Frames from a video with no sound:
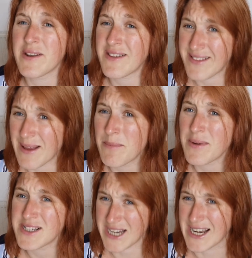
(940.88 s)

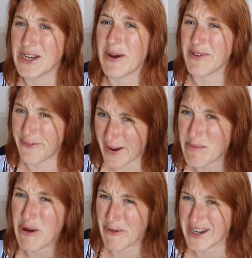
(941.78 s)
December, January,
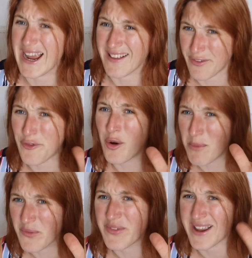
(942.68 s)
February, yes,
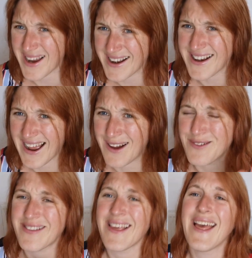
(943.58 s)
4 months, I can
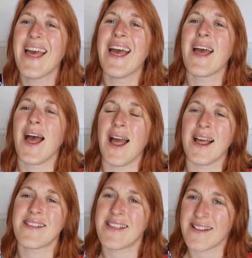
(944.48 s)
count,
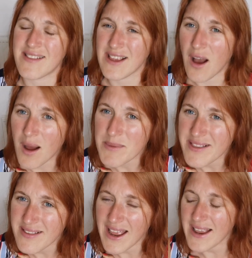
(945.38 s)
since the
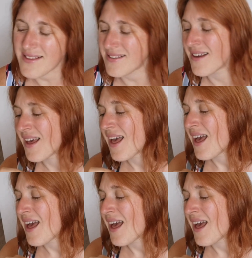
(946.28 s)
armistice.